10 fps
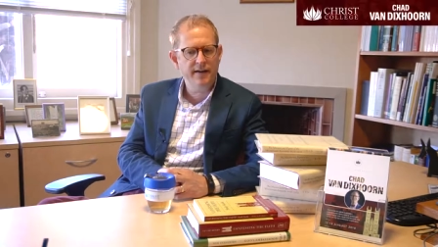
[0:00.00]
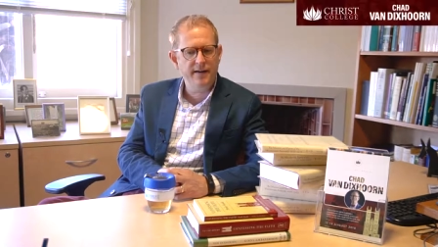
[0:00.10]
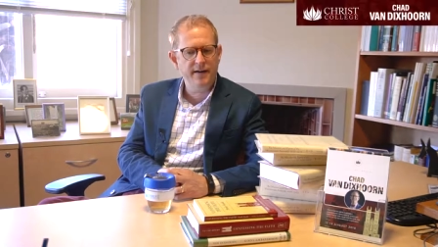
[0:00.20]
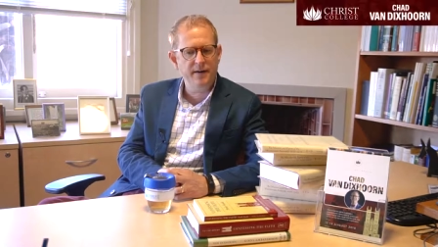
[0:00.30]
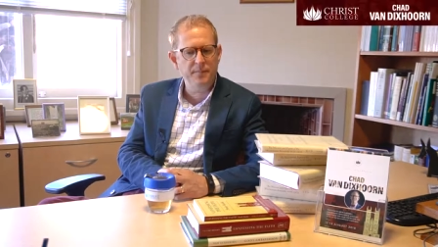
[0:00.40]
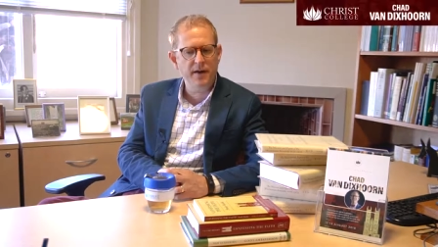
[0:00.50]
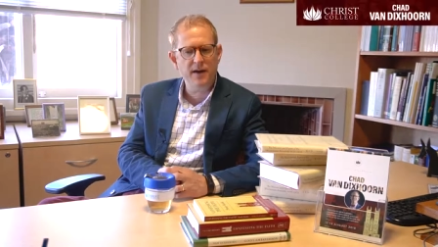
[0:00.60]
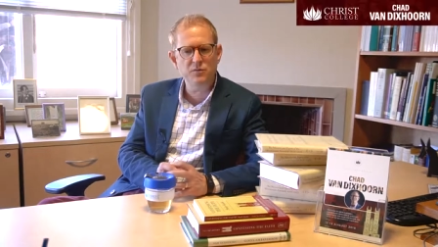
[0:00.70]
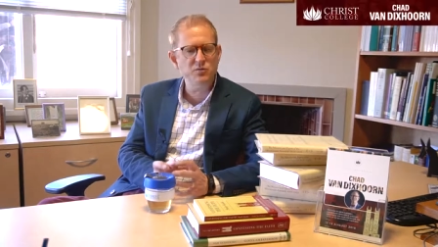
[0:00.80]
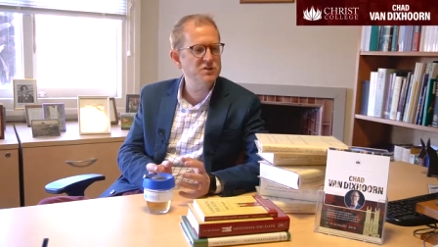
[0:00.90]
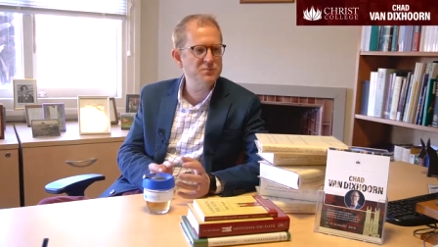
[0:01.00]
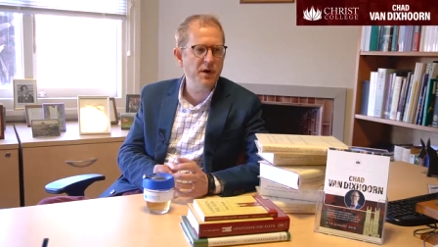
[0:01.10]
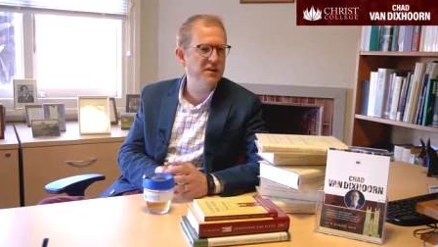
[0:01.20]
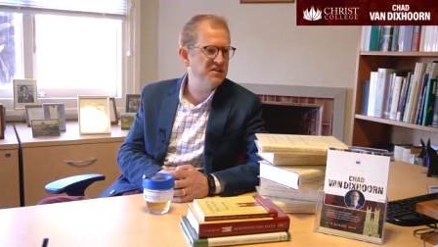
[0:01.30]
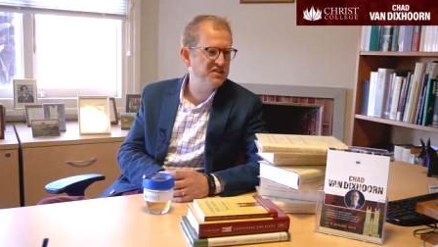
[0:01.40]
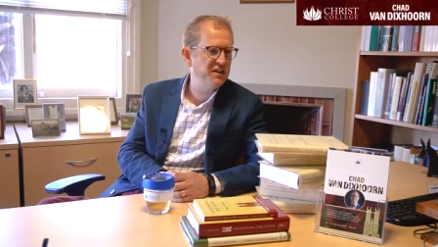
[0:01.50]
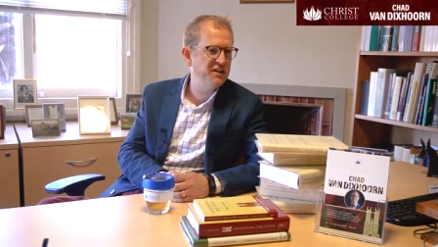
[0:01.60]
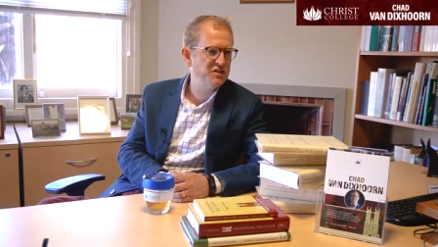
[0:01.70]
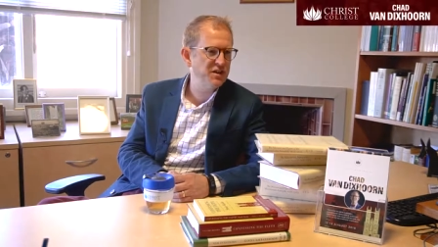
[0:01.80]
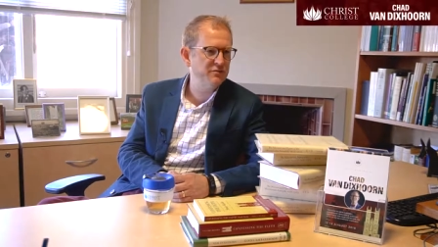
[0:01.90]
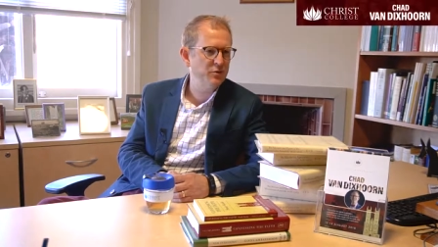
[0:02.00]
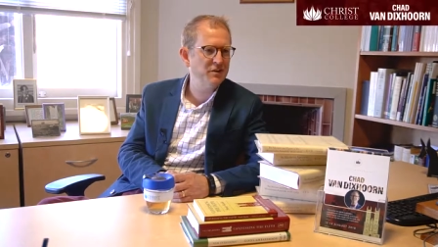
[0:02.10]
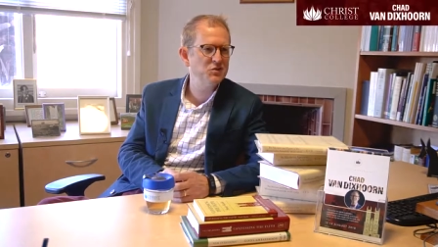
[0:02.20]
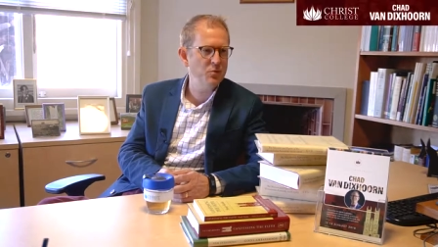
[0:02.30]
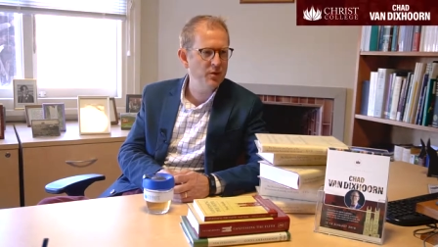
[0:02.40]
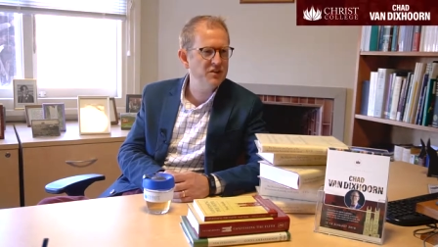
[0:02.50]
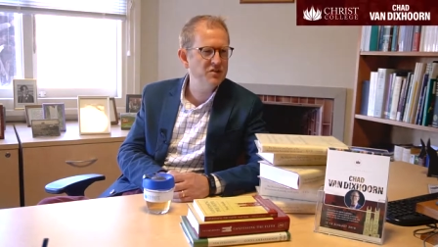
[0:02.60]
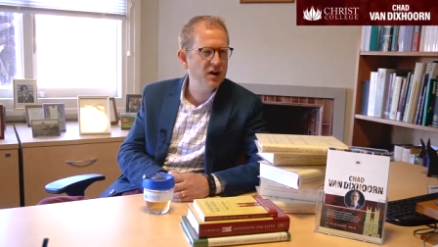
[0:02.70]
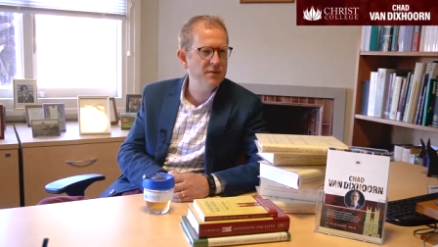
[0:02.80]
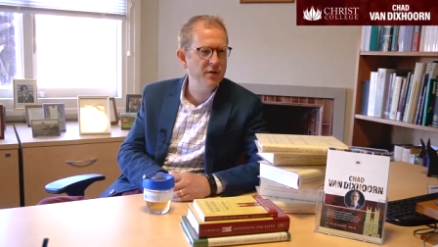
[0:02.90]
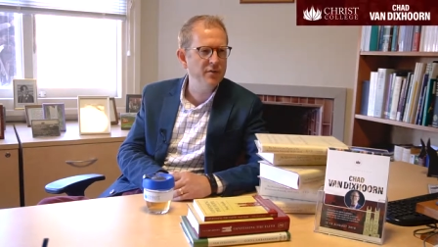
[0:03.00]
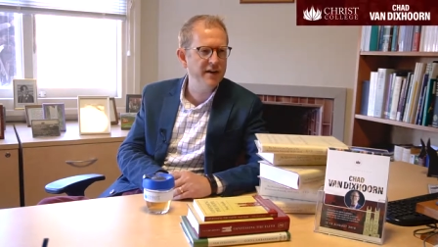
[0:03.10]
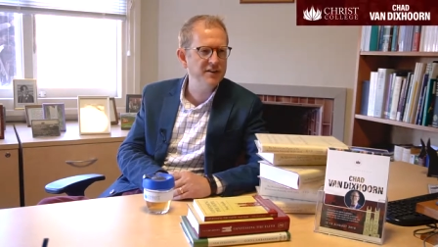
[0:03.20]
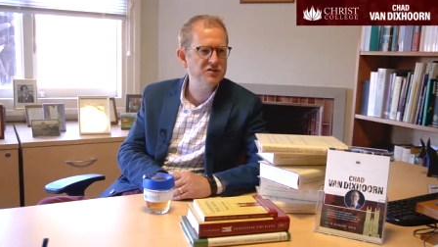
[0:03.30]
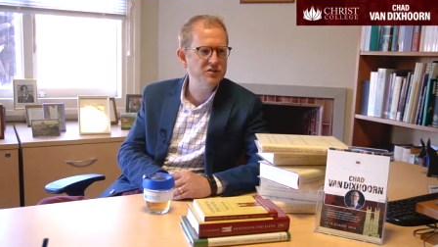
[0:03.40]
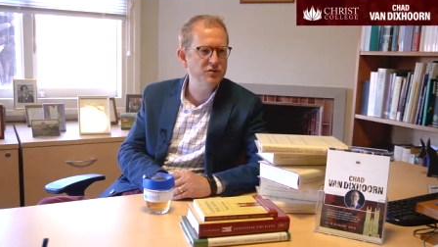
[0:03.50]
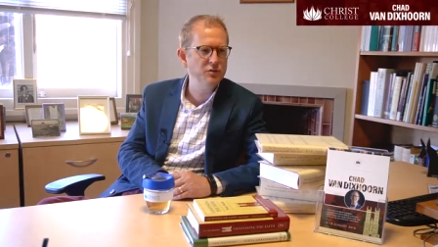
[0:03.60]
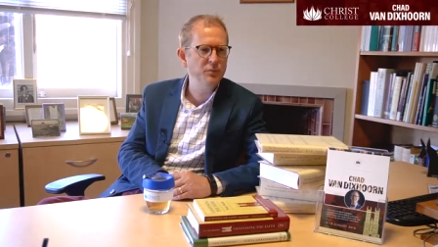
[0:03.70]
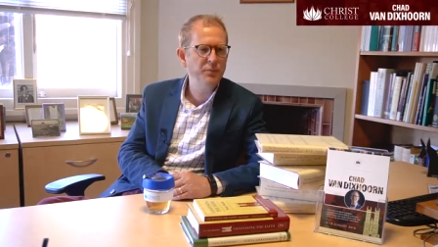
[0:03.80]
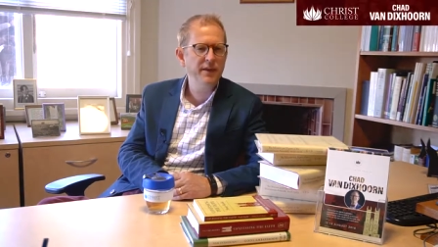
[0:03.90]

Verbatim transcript: Um, how do we respond to sin and suffering? So I want to talk about that too.